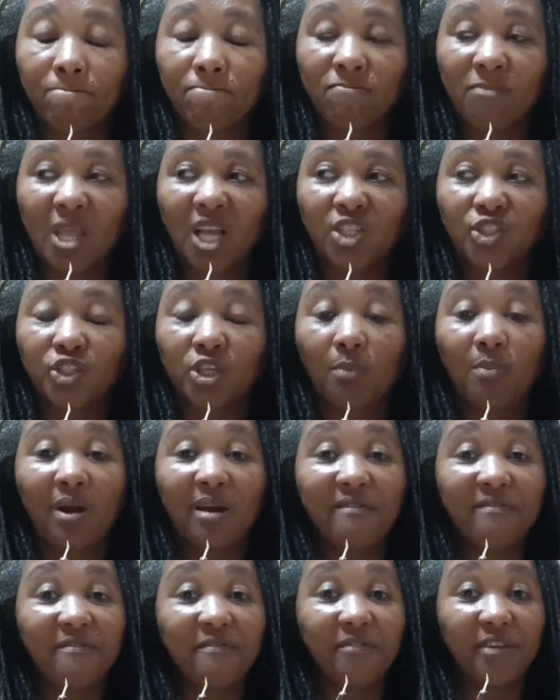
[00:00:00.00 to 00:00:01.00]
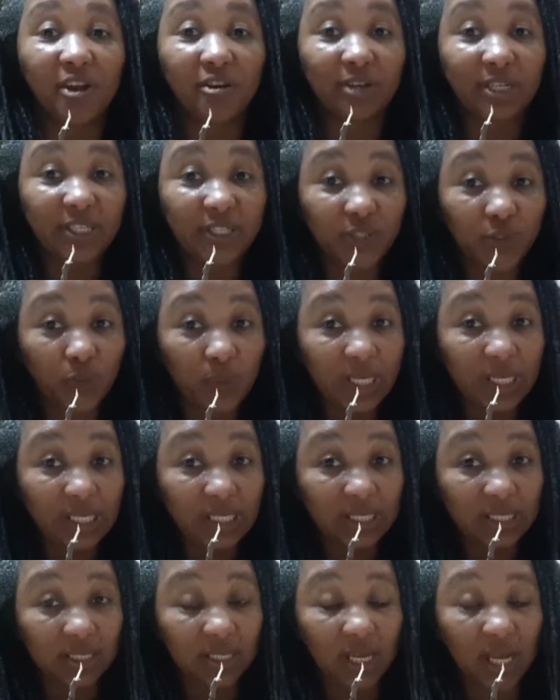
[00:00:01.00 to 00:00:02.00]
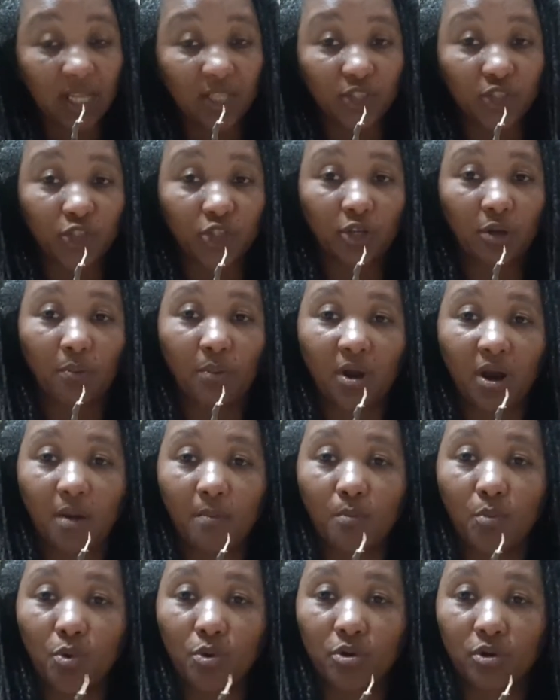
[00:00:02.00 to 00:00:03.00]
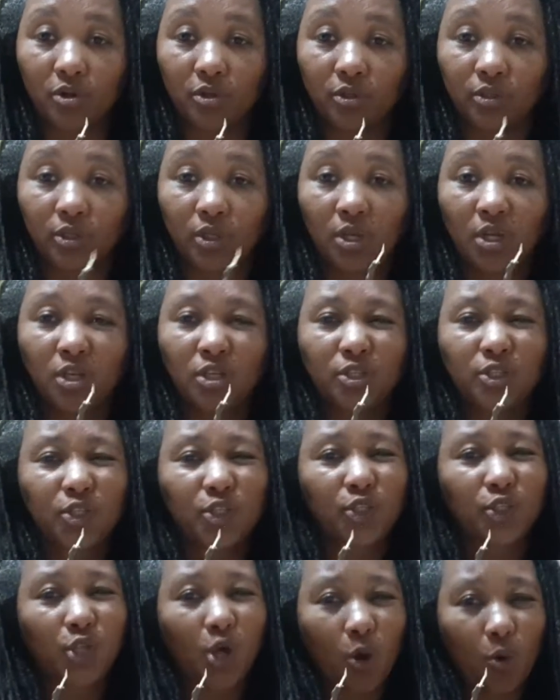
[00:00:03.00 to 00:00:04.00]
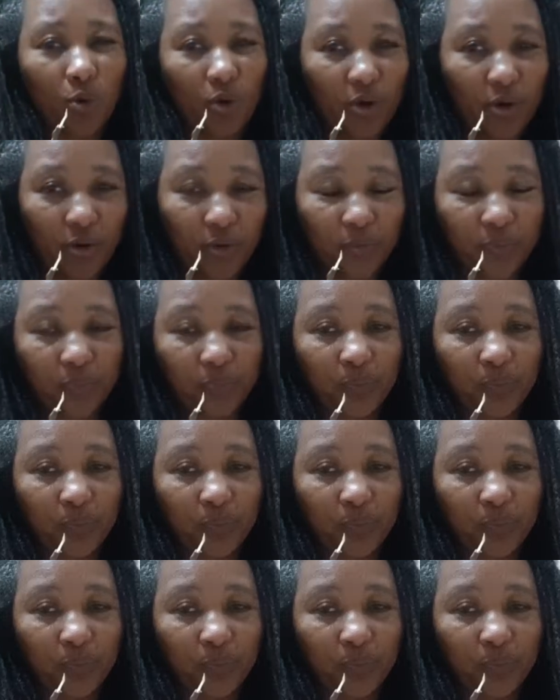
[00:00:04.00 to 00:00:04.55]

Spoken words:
Some are very sweet and some are more sour.